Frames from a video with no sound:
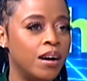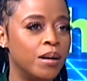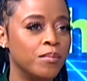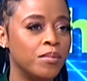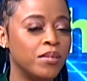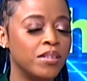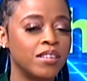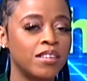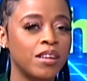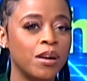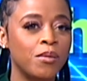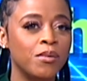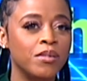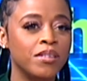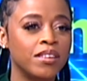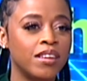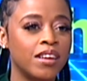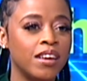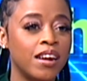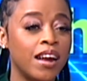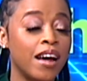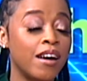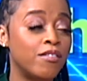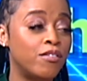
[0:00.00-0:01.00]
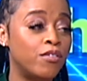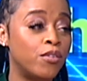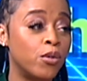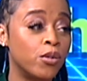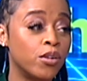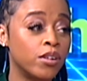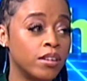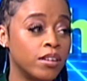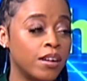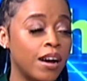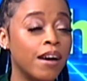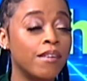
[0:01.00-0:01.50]
Since I was a kid. I
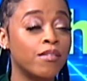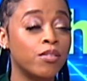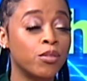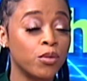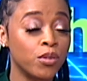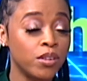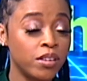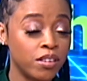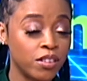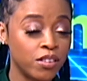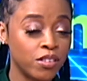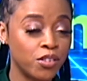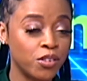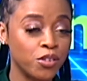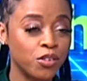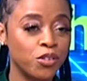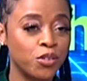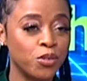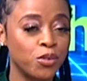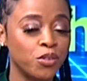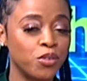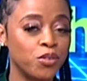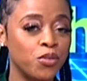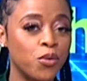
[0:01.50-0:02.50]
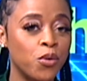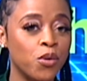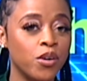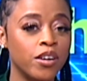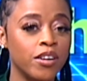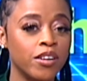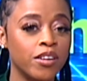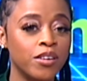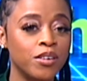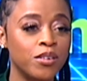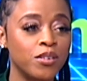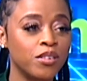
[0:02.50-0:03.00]
have 3 sisters, so it's 4
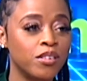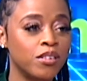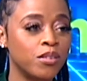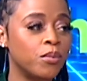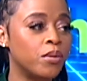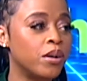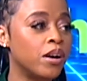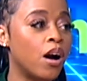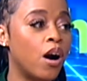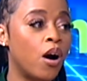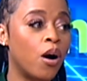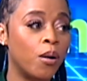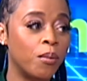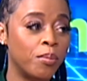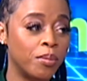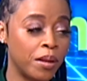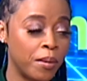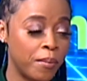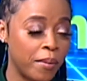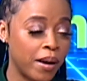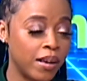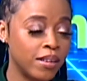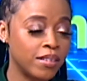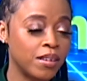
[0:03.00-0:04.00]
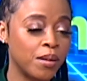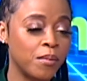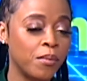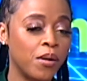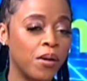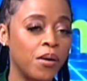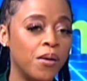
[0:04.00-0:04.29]
girls. We all play basketball.